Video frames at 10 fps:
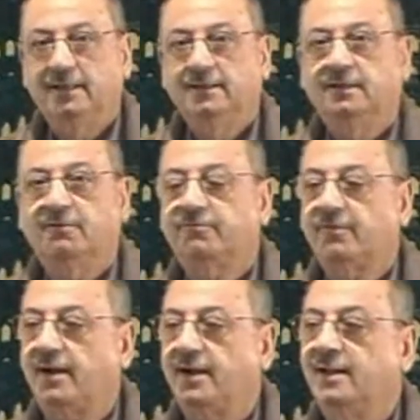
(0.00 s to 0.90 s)
the
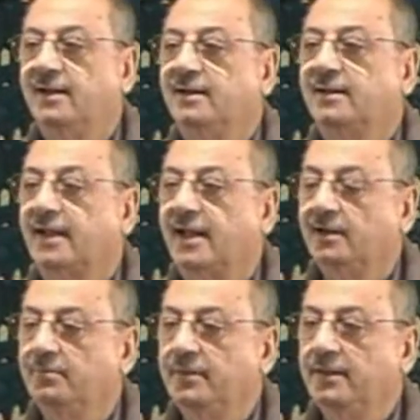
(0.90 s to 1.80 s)
file
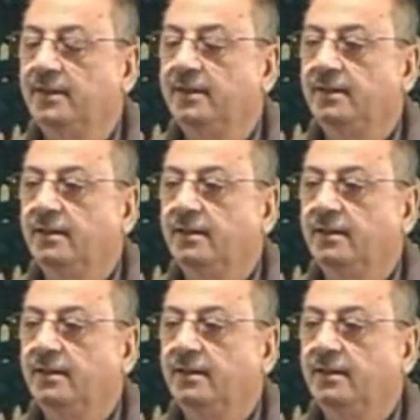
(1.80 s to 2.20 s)
can be